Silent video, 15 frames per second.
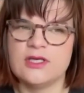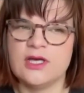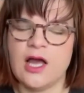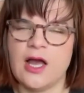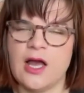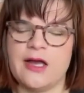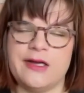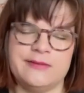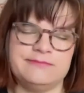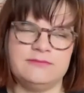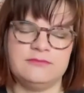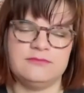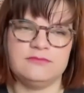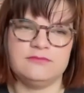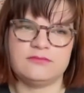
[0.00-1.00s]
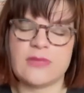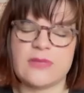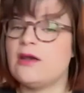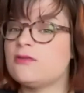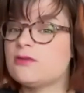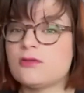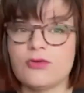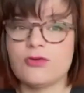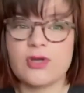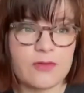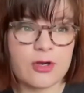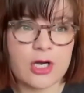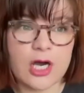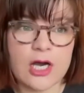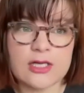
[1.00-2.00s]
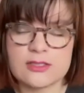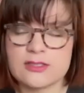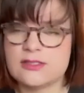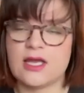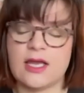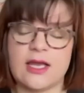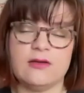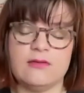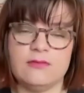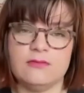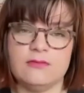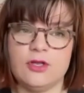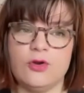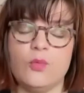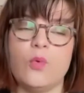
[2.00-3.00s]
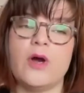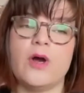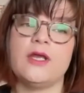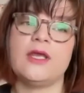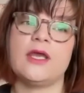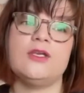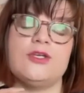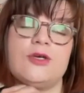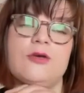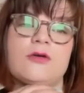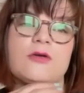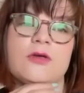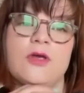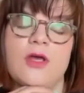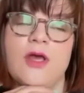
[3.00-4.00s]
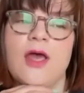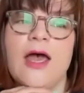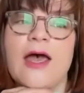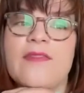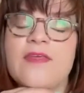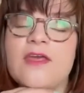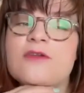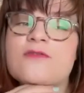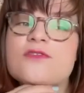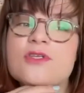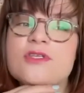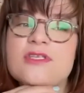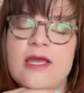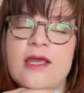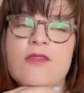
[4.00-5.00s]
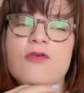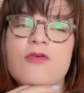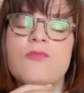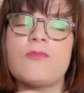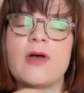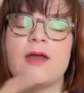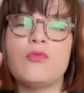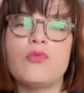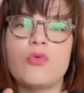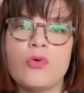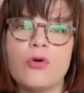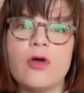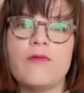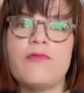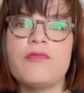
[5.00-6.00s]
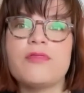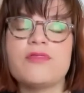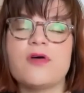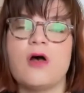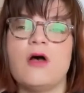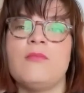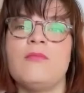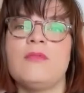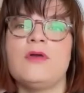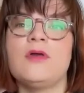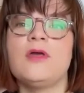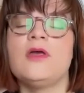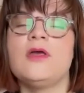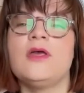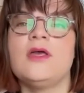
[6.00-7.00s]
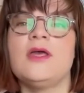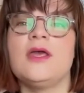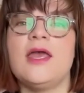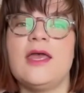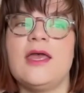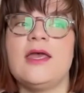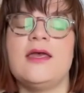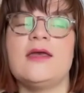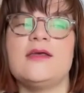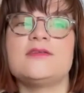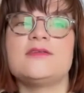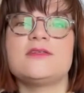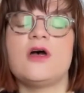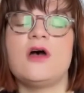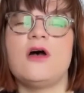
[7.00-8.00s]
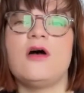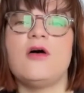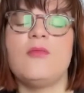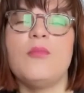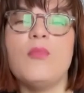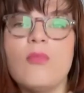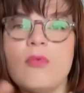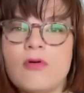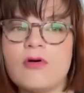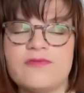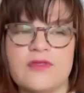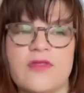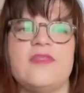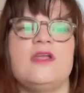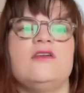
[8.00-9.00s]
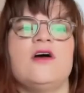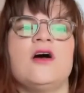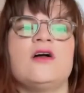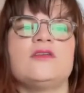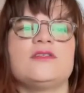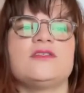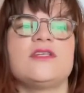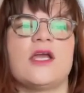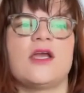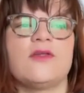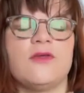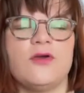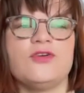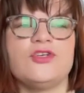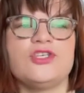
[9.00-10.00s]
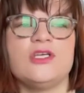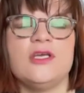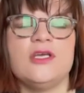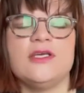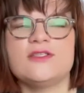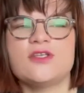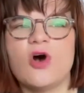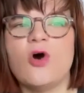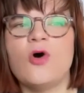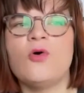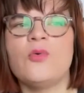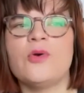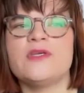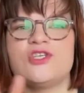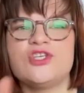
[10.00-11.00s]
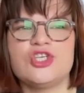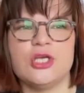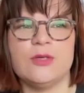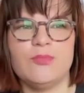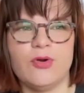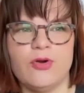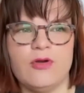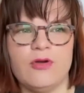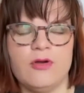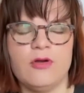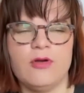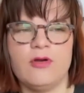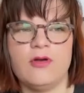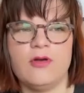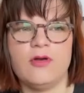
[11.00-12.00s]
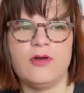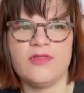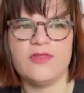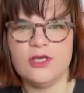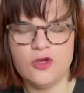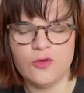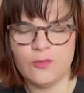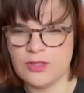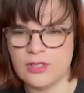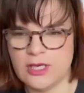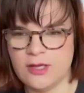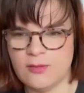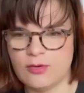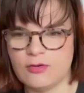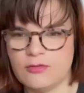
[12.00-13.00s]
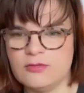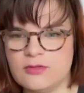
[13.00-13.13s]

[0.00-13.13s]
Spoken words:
and also look at the cost and, you know, what it can do. At the end of the day, though, my rule of thumb is more often than not, technology is always cheaper than human labor.